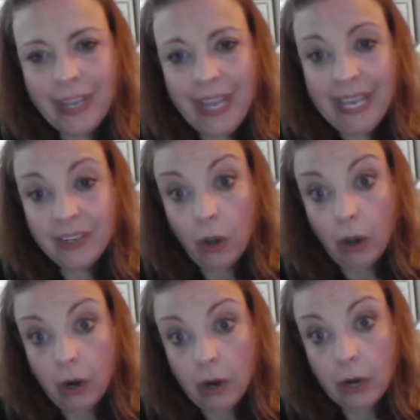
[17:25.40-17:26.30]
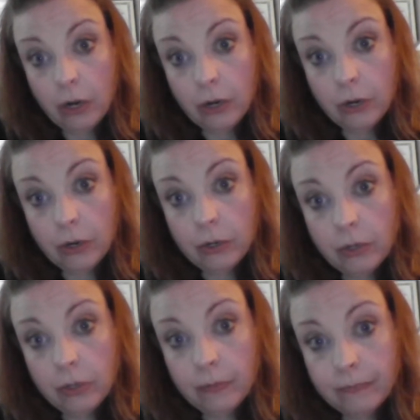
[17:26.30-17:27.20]
And
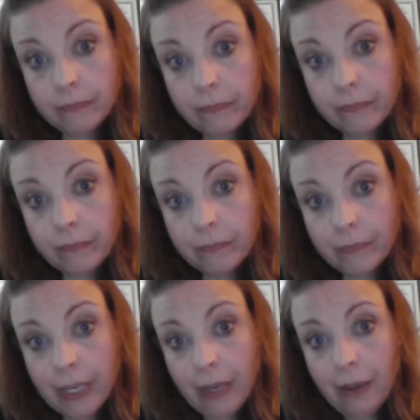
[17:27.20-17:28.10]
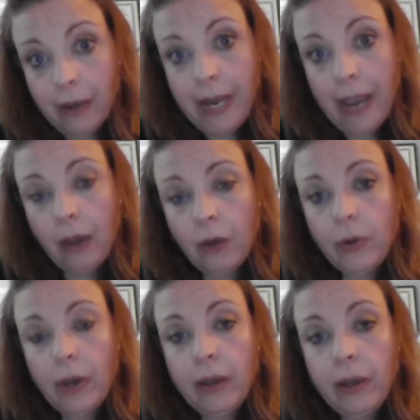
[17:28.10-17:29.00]
hard.
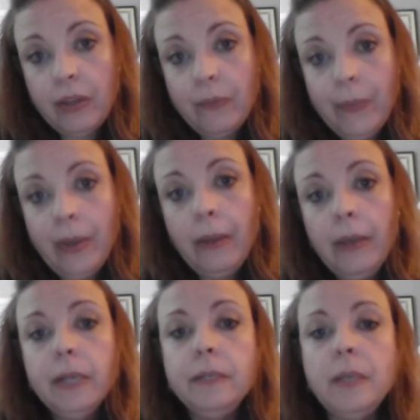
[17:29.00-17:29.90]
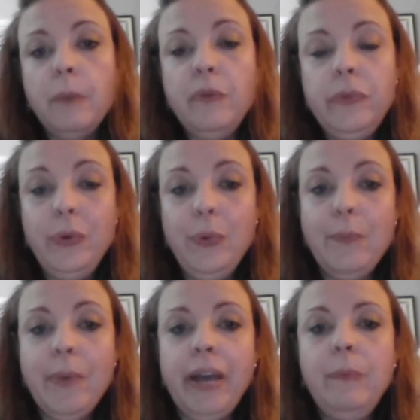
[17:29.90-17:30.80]
Now, some of you
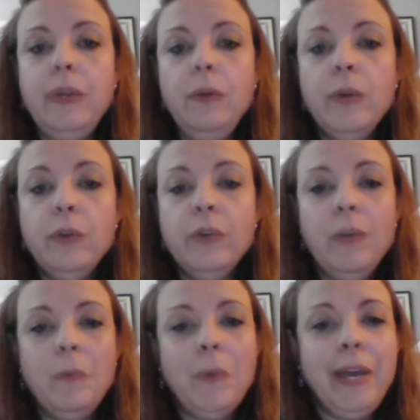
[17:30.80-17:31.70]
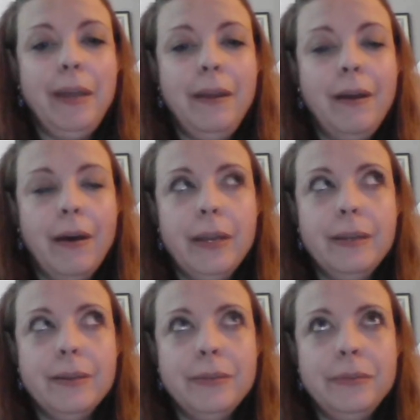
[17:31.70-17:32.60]
might be wondering why God
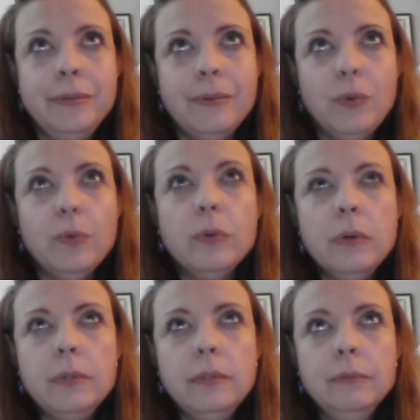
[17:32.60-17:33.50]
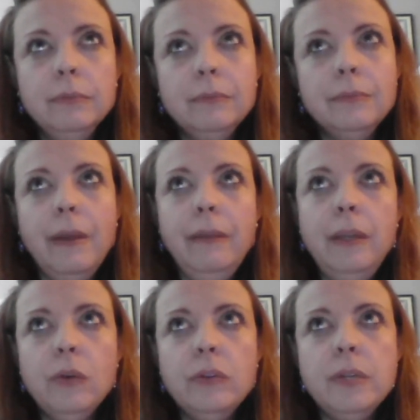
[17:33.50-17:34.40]
is cruel in
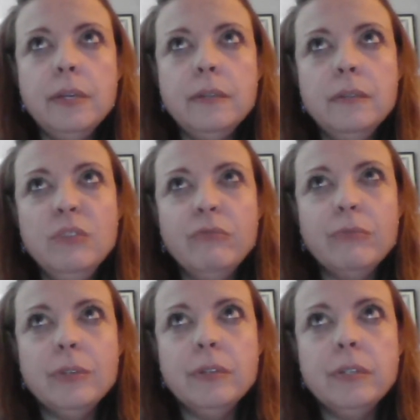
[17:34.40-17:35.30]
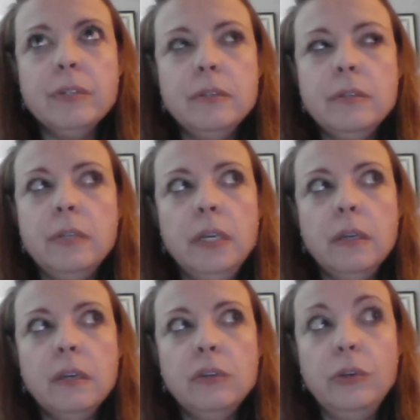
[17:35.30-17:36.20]
the Old Testament versus
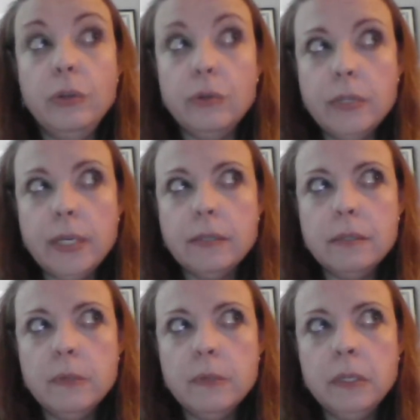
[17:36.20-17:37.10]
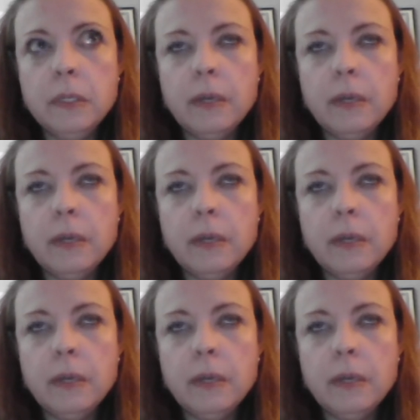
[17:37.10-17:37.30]
the New Testament.